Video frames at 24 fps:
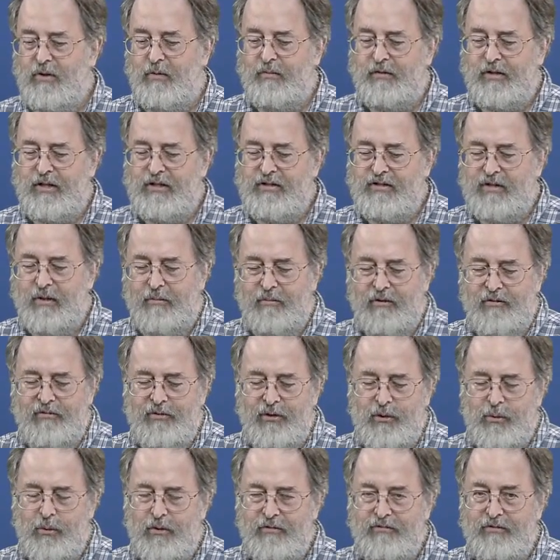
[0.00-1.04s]
Hopefully some of
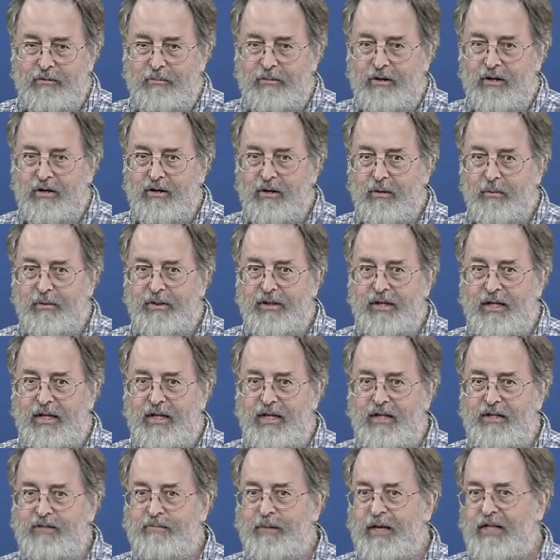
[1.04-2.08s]
you are familiar with
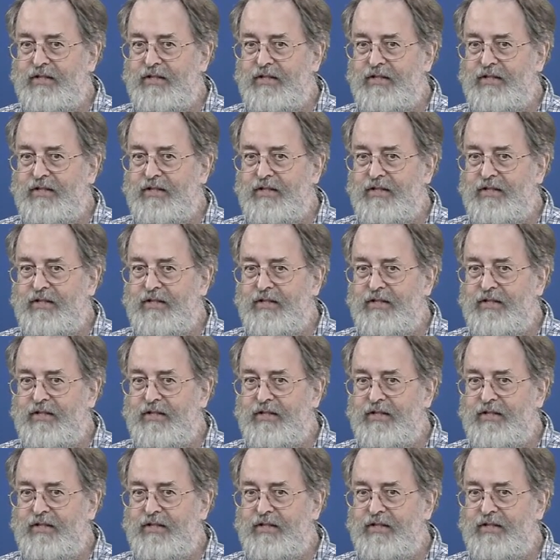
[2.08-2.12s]
these.